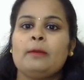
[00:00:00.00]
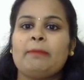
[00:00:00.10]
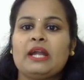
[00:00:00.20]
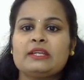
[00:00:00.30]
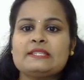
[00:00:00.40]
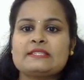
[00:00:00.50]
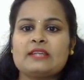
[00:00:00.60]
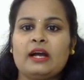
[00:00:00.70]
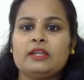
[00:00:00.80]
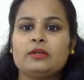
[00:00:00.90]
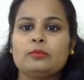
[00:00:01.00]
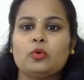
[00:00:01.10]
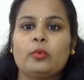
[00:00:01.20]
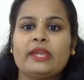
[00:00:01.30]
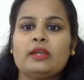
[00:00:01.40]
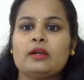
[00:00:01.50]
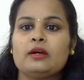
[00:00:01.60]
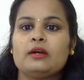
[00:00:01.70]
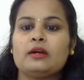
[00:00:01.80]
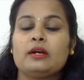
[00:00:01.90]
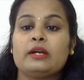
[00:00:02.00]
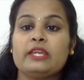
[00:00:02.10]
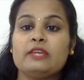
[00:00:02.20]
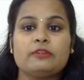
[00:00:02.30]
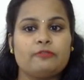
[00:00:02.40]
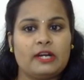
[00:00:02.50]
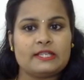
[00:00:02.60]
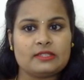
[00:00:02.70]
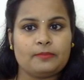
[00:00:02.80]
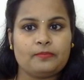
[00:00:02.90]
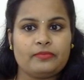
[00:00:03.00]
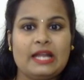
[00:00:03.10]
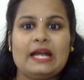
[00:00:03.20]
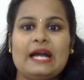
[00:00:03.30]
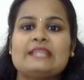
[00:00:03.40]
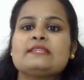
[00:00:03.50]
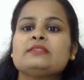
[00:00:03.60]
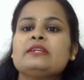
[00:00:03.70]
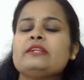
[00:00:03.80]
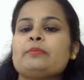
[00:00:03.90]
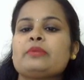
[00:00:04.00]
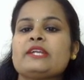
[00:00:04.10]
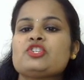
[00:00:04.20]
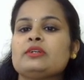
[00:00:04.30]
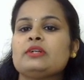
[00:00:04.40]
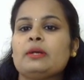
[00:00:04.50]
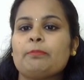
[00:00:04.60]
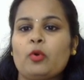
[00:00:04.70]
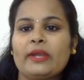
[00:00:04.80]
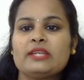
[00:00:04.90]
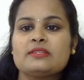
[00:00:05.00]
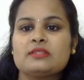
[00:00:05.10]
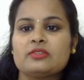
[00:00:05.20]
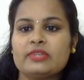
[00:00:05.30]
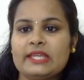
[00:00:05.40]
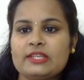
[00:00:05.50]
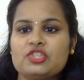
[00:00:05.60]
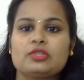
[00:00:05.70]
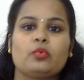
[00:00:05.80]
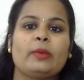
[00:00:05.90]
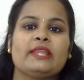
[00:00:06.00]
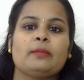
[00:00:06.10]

particles start moving even faster. At a certain temperature, a point is reached when the